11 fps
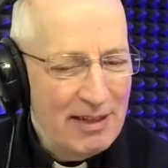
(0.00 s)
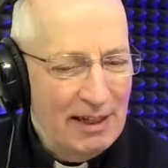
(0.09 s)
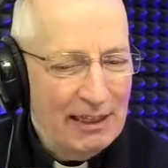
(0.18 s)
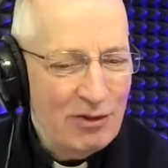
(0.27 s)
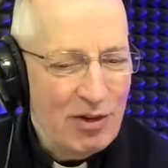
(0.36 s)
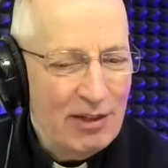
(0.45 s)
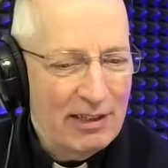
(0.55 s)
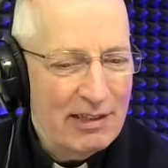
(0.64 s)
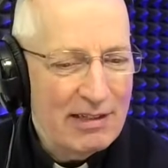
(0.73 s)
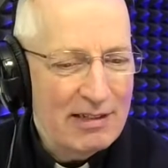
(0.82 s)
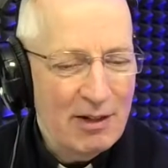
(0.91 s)

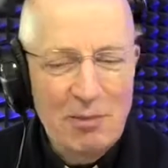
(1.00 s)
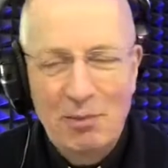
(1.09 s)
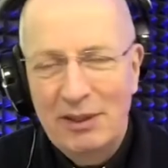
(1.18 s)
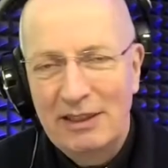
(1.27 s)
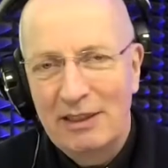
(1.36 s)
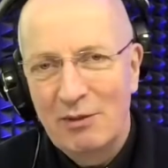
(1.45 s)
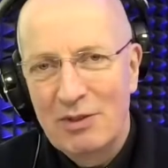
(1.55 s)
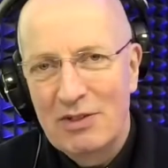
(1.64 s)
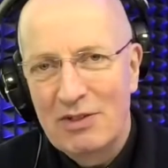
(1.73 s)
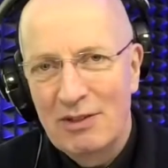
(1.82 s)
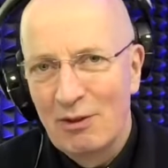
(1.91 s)
electronics company that was
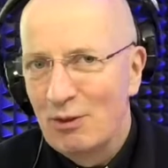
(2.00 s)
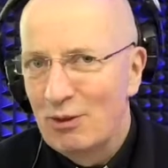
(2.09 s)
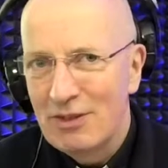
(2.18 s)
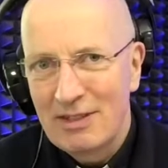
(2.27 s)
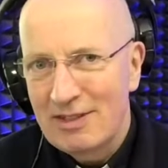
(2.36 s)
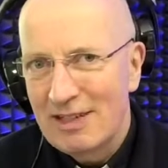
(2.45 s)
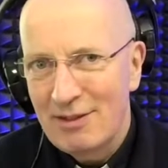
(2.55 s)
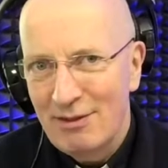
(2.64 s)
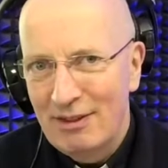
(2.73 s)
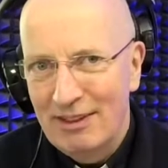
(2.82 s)
so successful,